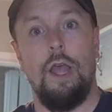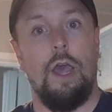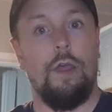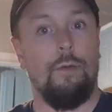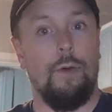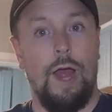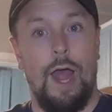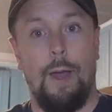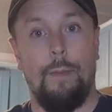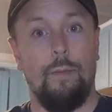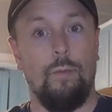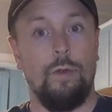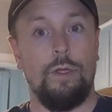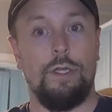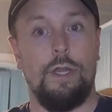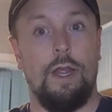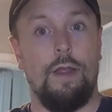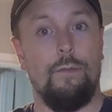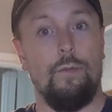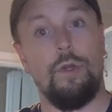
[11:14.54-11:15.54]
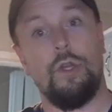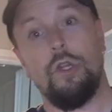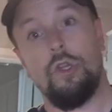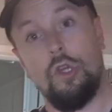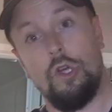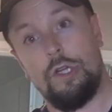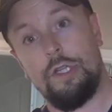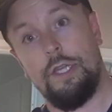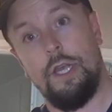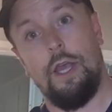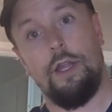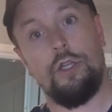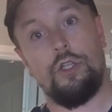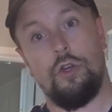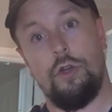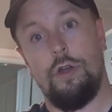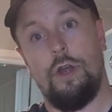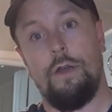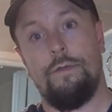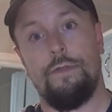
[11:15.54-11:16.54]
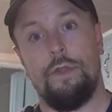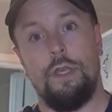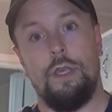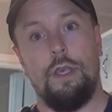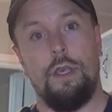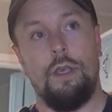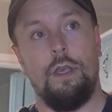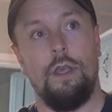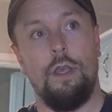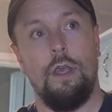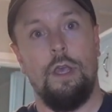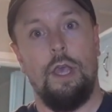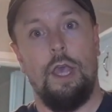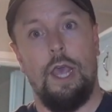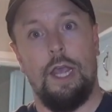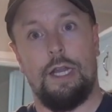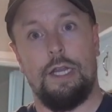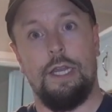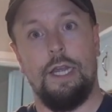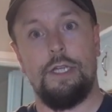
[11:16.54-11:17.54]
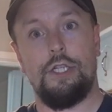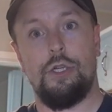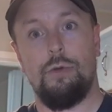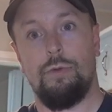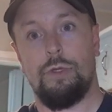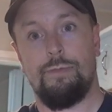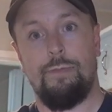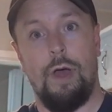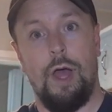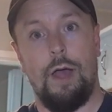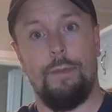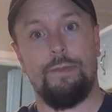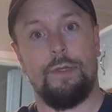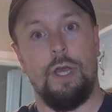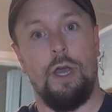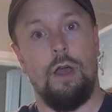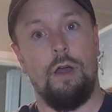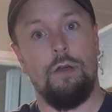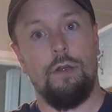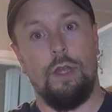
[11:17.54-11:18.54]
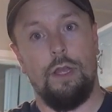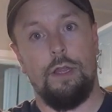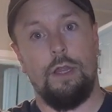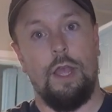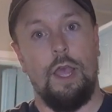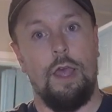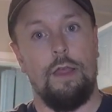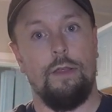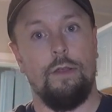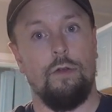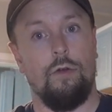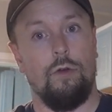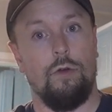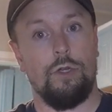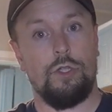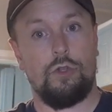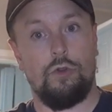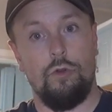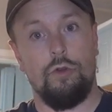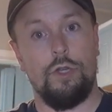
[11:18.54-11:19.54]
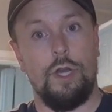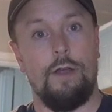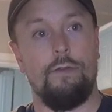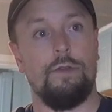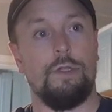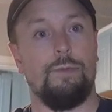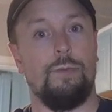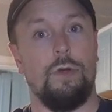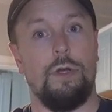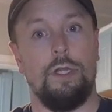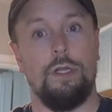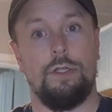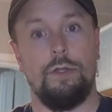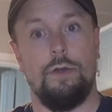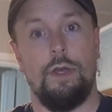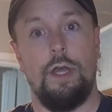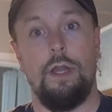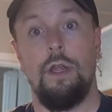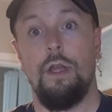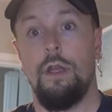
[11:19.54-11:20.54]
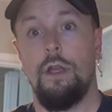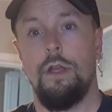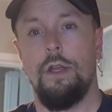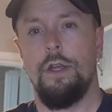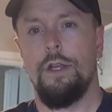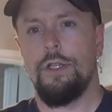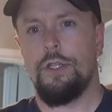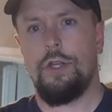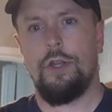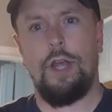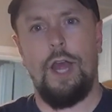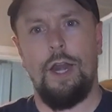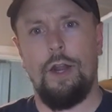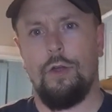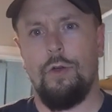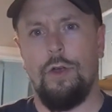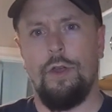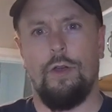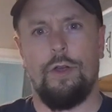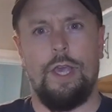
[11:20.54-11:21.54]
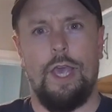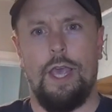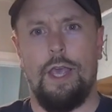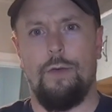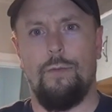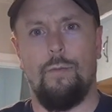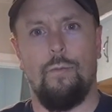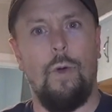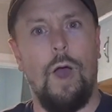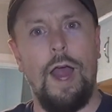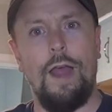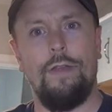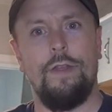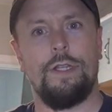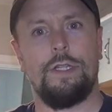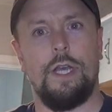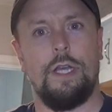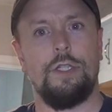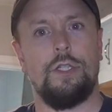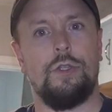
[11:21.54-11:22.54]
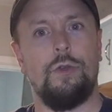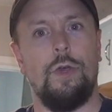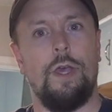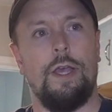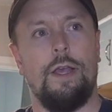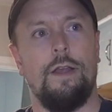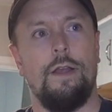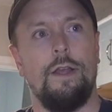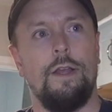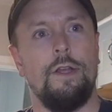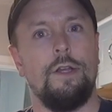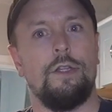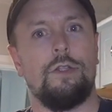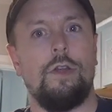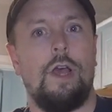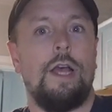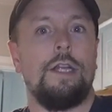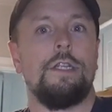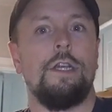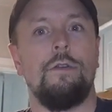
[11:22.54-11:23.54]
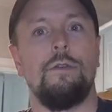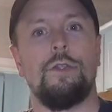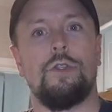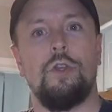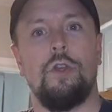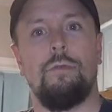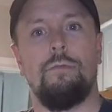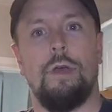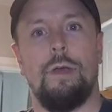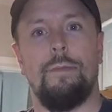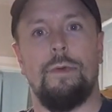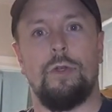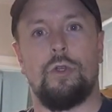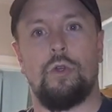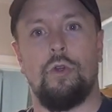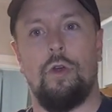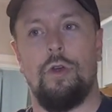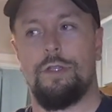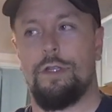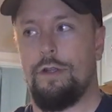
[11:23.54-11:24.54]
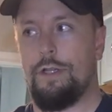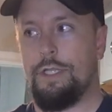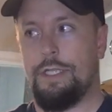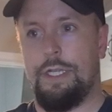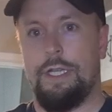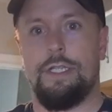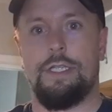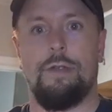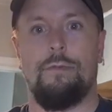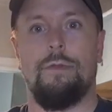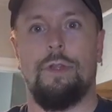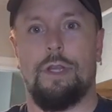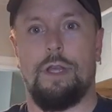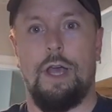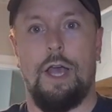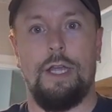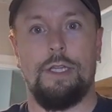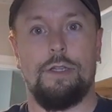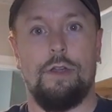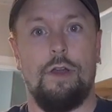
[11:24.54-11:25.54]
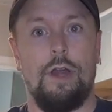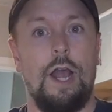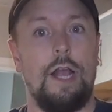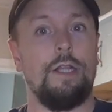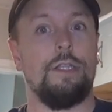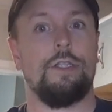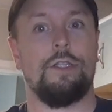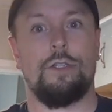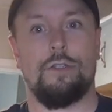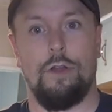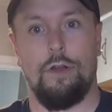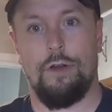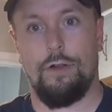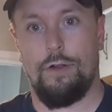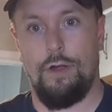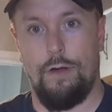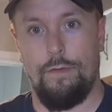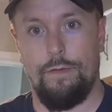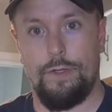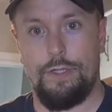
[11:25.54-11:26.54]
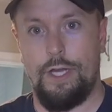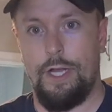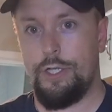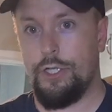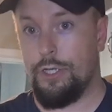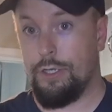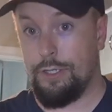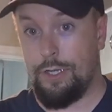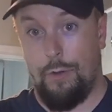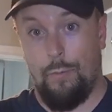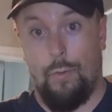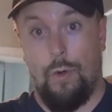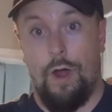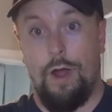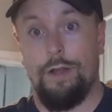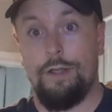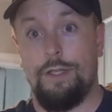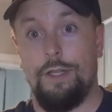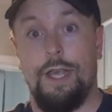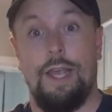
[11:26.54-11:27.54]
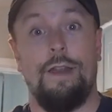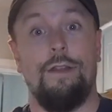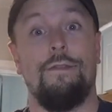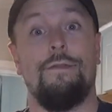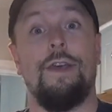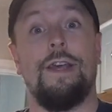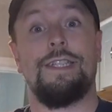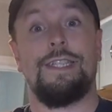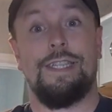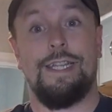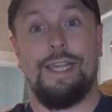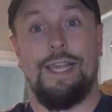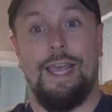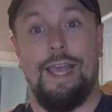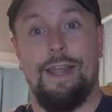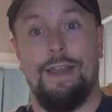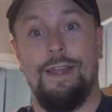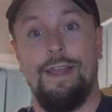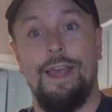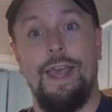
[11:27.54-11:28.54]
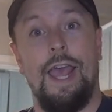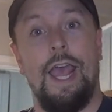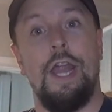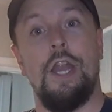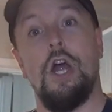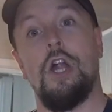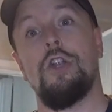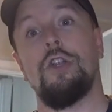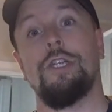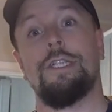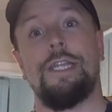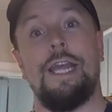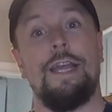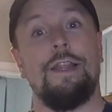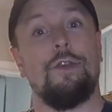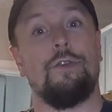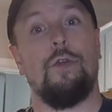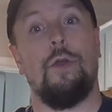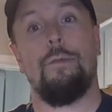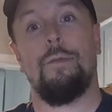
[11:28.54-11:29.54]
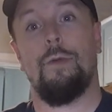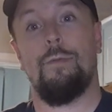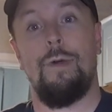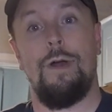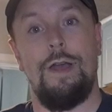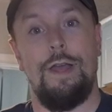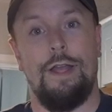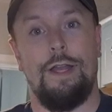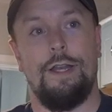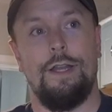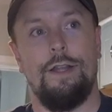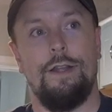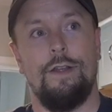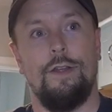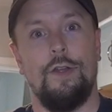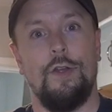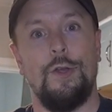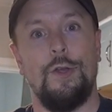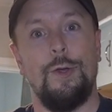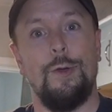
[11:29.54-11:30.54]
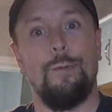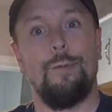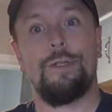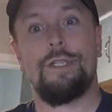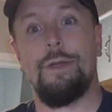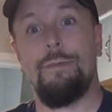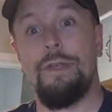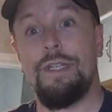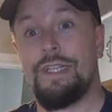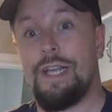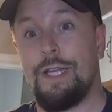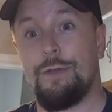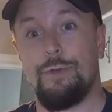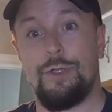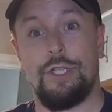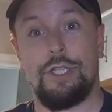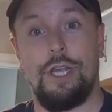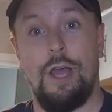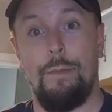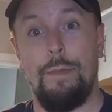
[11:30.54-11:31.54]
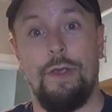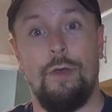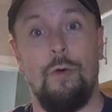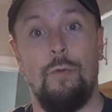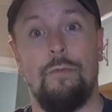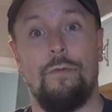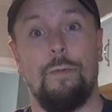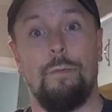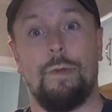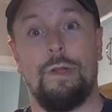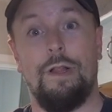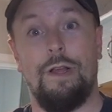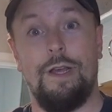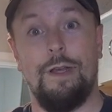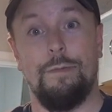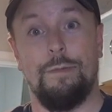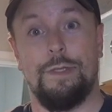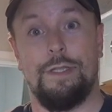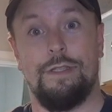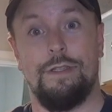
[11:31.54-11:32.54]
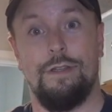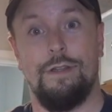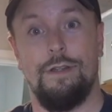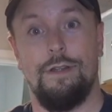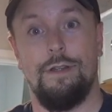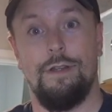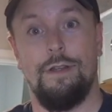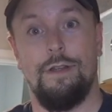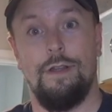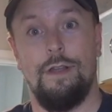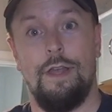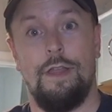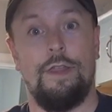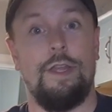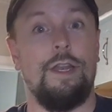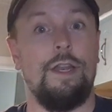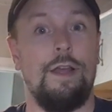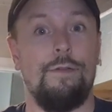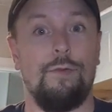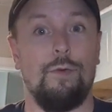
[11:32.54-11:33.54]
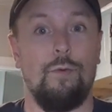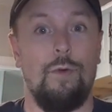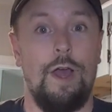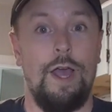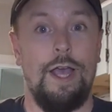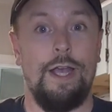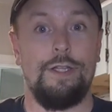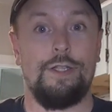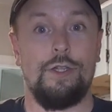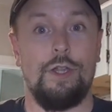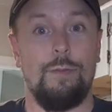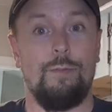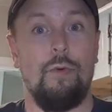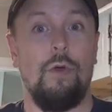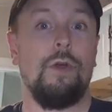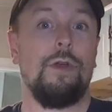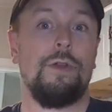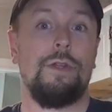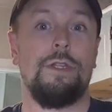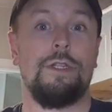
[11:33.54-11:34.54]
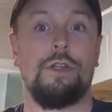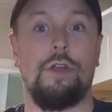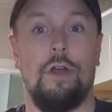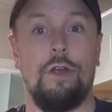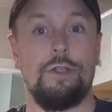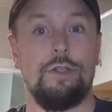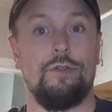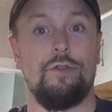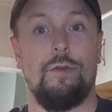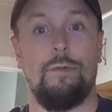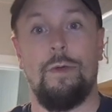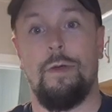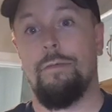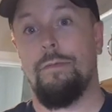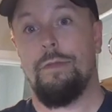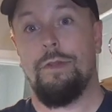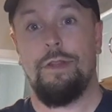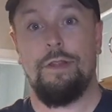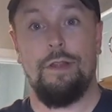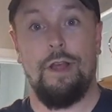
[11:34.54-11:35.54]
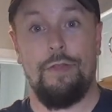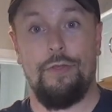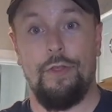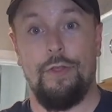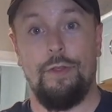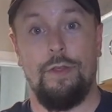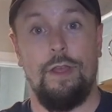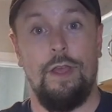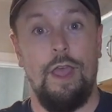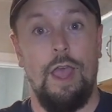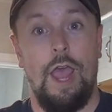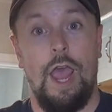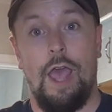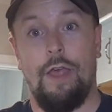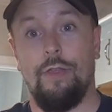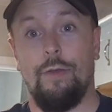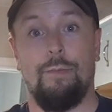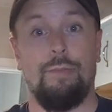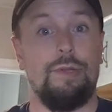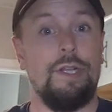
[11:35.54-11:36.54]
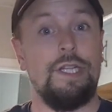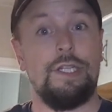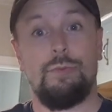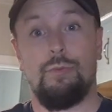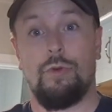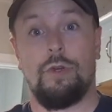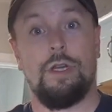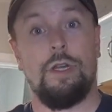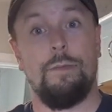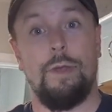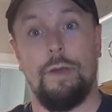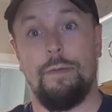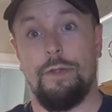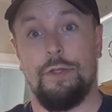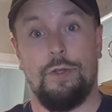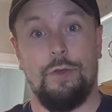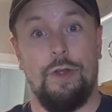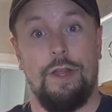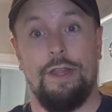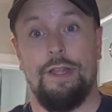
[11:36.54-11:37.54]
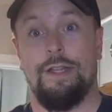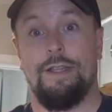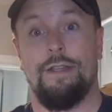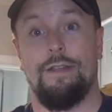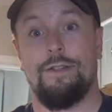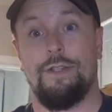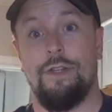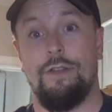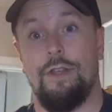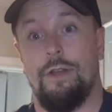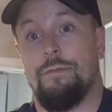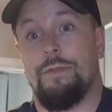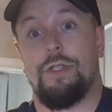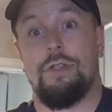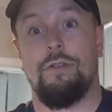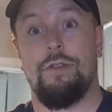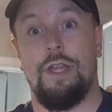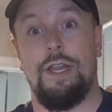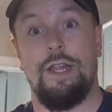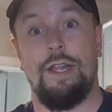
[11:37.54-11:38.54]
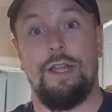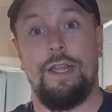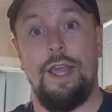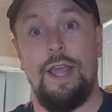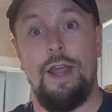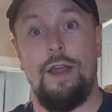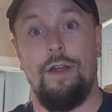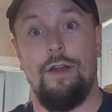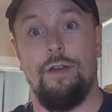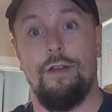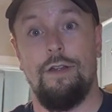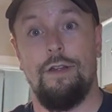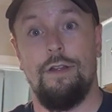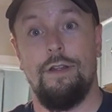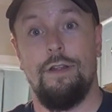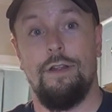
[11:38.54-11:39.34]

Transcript: And what happened when it, when you looked in, sure enough, the ignition was popped out and and or a screwdriver was put into it. So you're kind of going, okay, why are these guys doing? It? So as I was doing my patrols, I'd see some of the guys there, and I'd start a conversation because I wanted to investigate and understand the criminal mind. Well, some of these guys were just coming home from clubs. They didn't have a ride, so they broke into these cars and drove home. Nothing, and the police weren't going to be able to do anything to them, so they didn't care.